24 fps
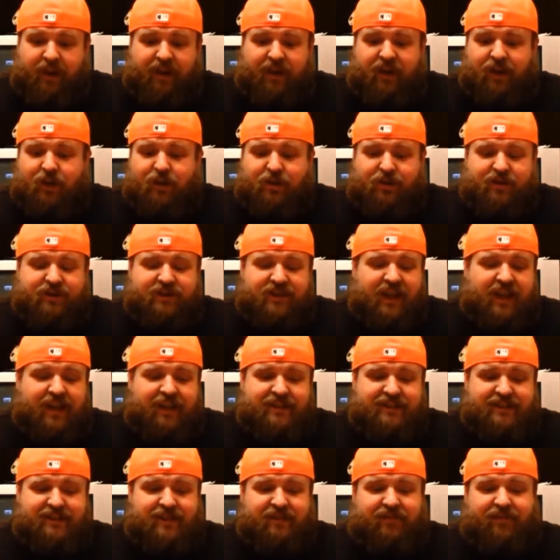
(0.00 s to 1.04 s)
main character's
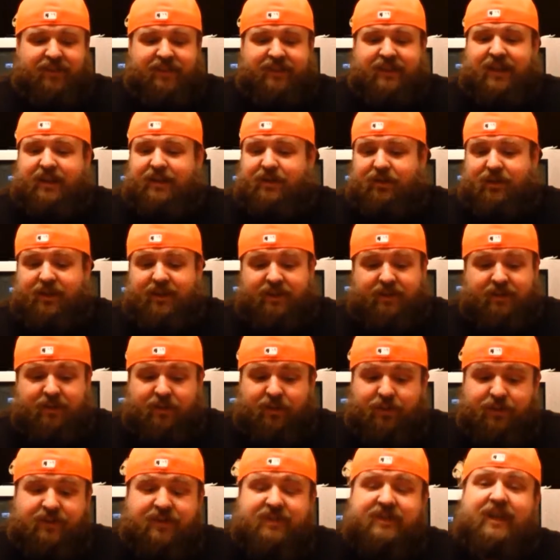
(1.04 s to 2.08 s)
head and stuff like that, and you're like,
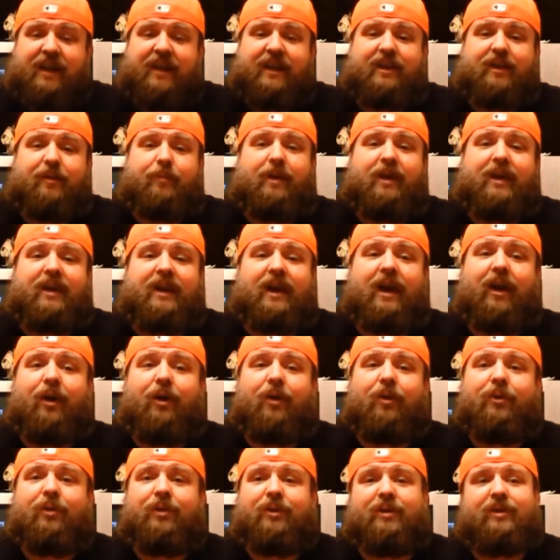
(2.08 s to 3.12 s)
is this guy going to make it
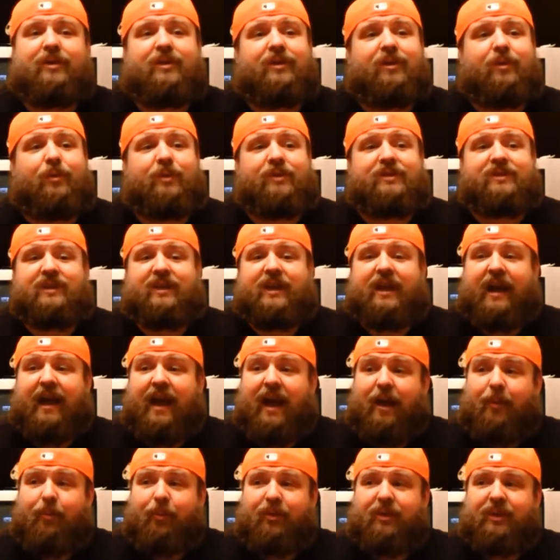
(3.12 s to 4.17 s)
out, or, what's going to
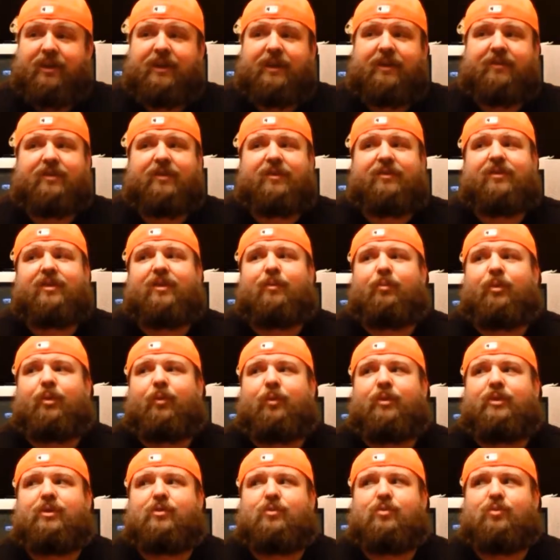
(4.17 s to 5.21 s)
happen and everything.
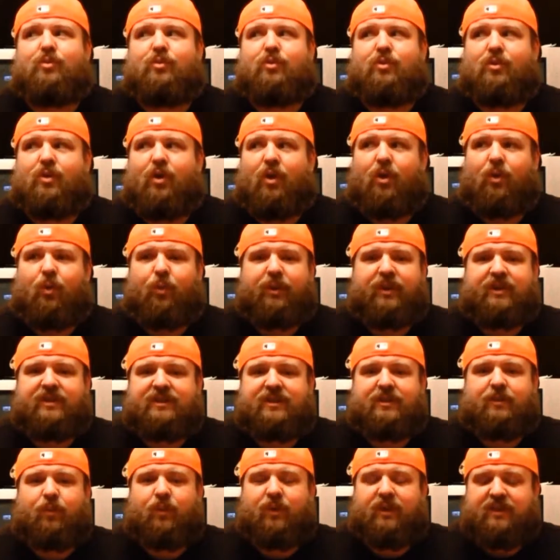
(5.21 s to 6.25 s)
But when when
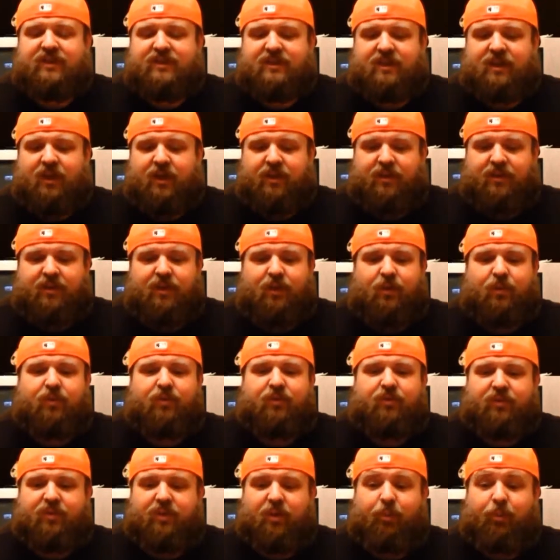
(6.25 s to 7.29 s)
it's
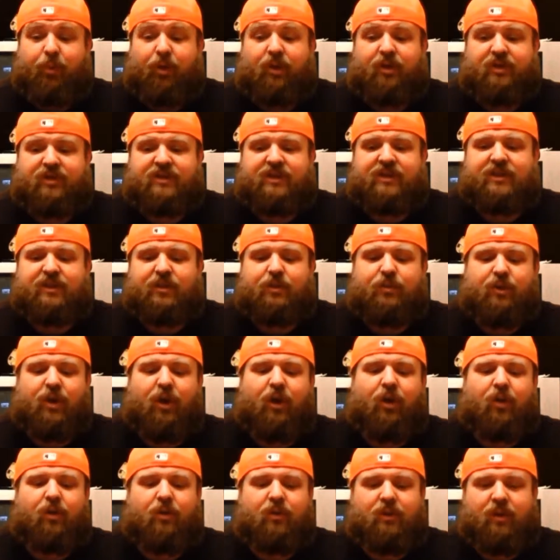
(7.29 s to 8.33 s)
the person,
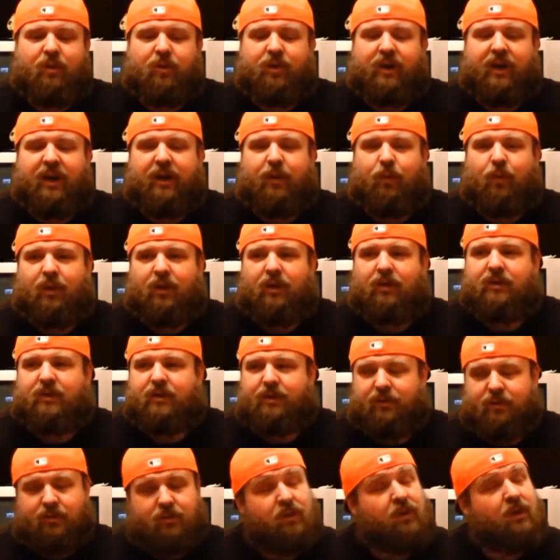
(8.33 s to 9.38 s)
okay,
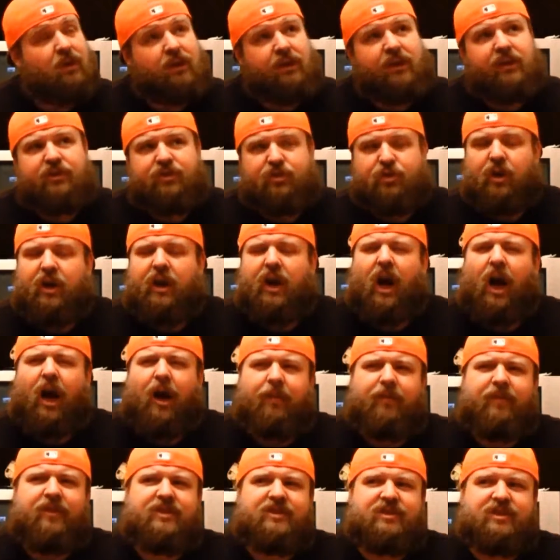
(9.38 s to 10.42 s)
well, Dre
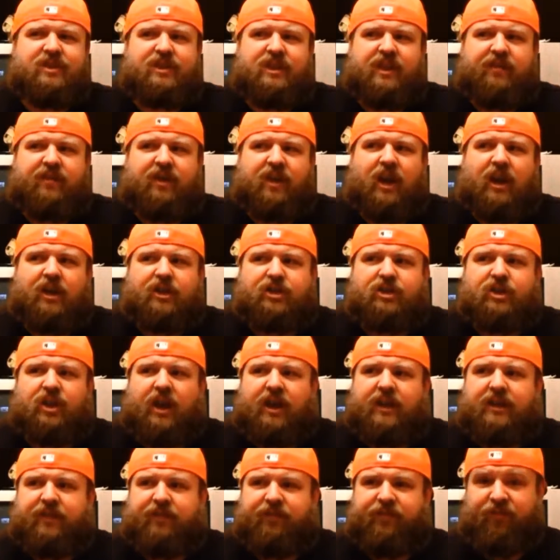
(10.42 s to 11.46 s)
obviously never got
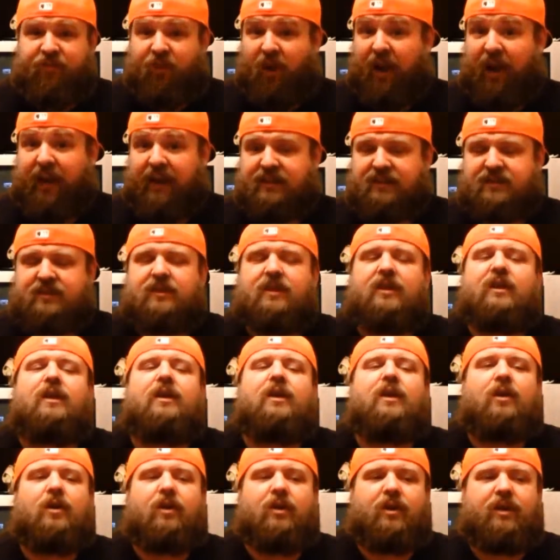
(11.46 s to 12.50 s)
shot in the face
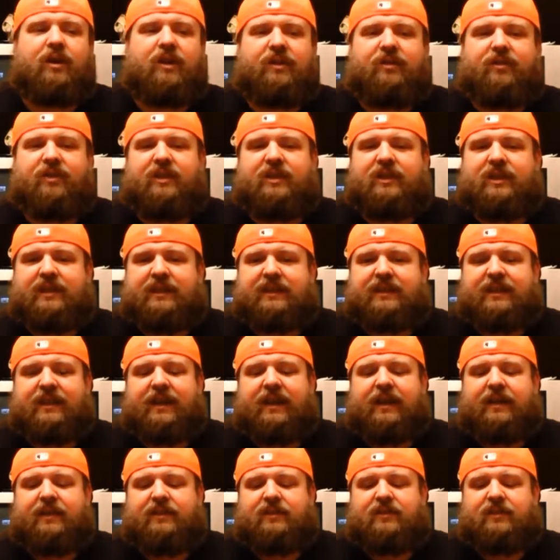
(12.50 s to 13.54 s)
or anything like
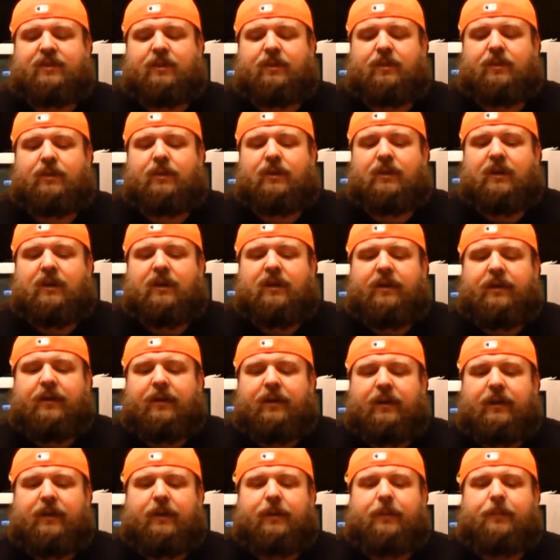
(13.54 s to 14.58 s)
that. So,
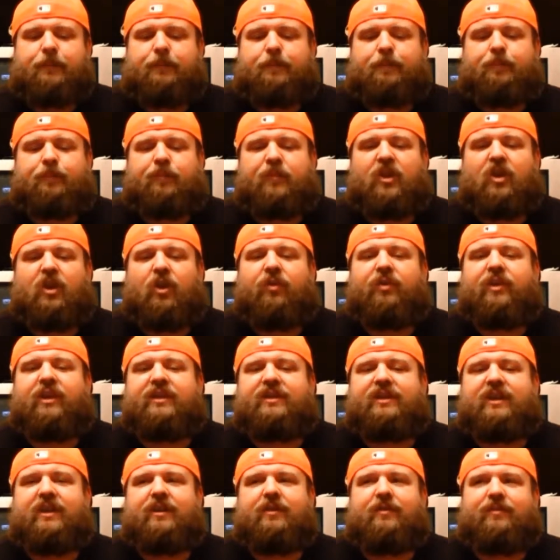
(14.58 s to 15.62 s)

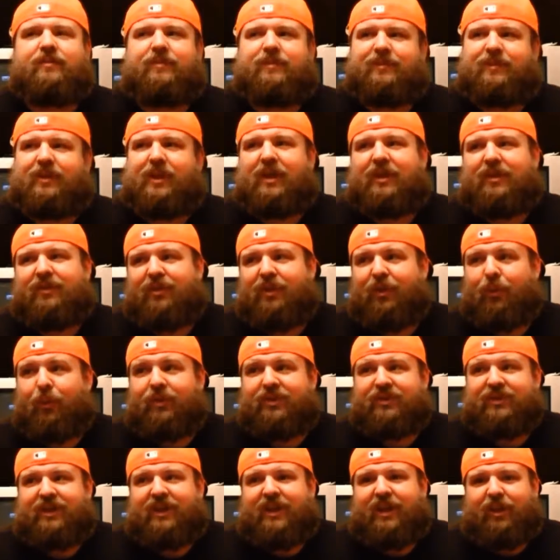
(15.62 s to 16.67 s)
it didn't, there
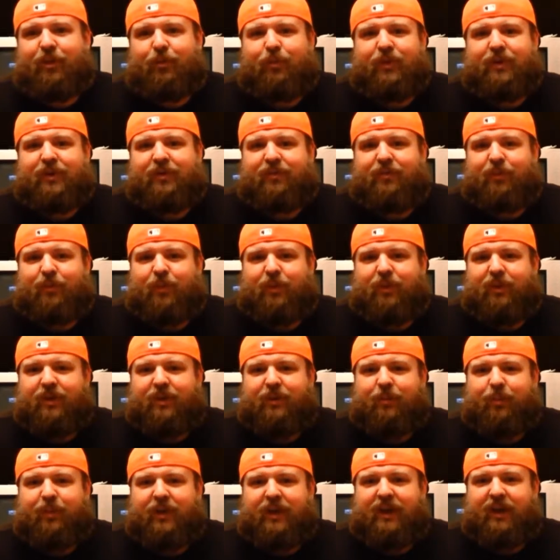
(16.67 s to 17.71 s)
wasn't
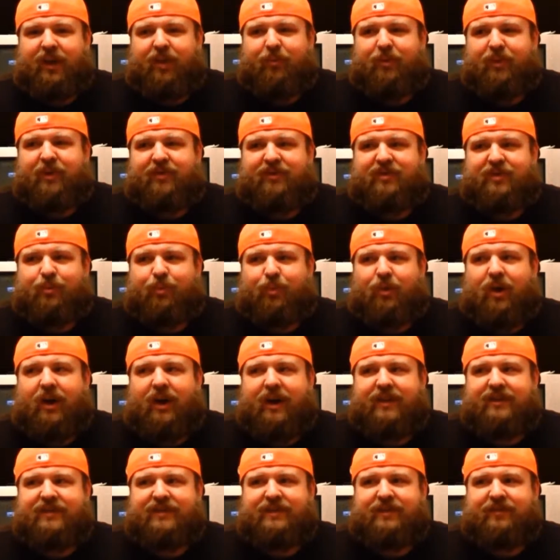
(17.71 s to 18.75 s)
really a big element of
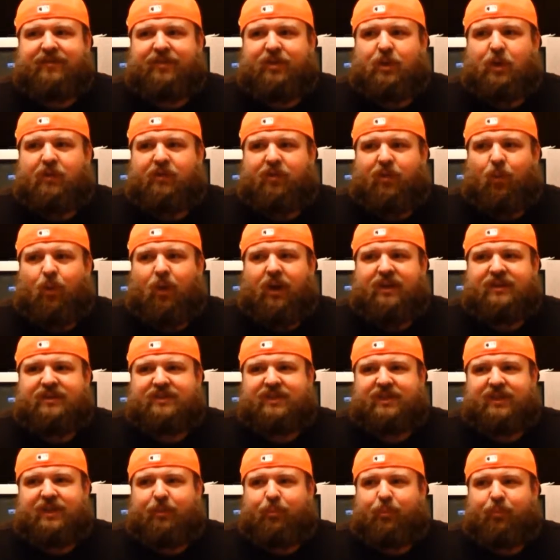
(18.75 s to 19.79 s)
surprise. And if you ever
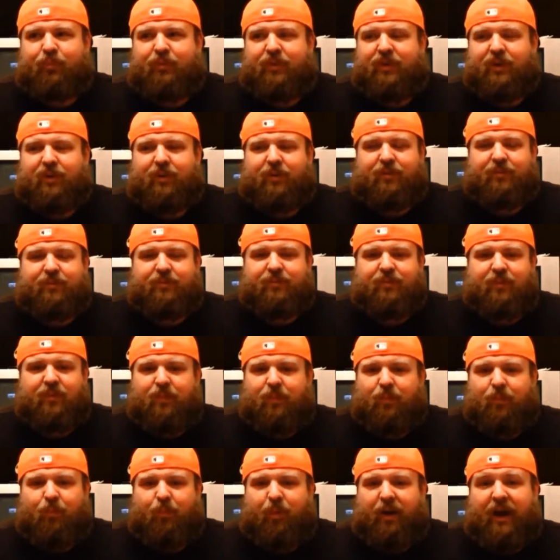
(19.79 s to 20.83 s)
watched any,
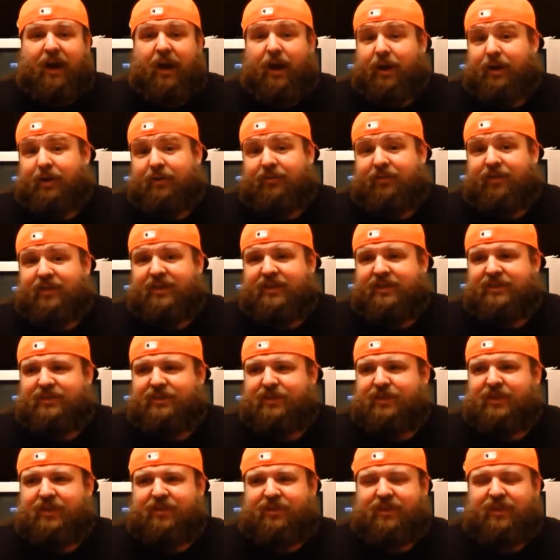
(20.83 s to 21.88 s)
biographies
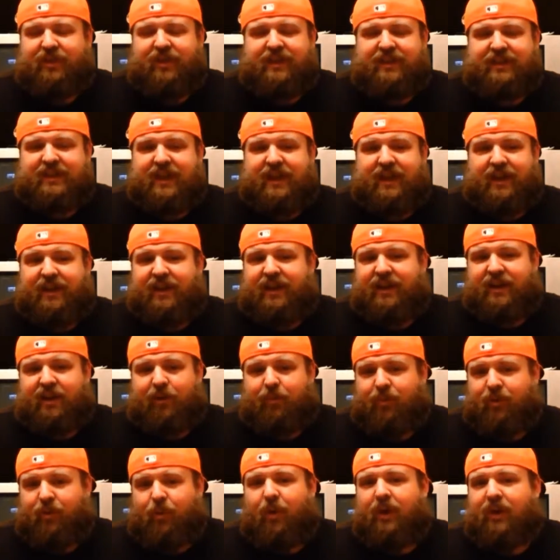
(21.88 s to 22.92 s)
or anything like that on
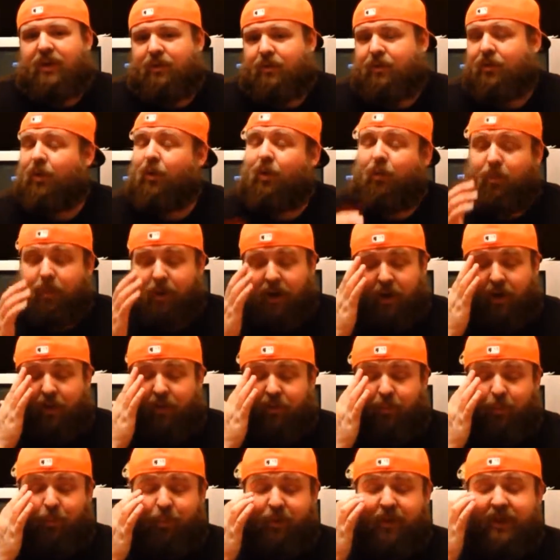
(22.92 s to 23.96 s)
NWA, about
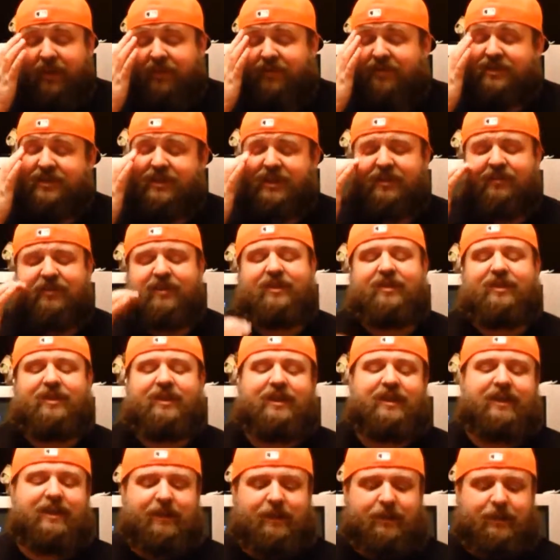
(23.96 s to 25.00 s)
all the beefs and
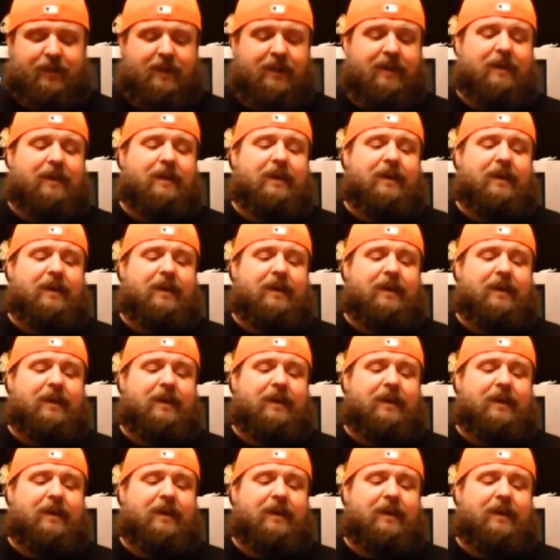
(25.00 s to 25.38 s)
everything.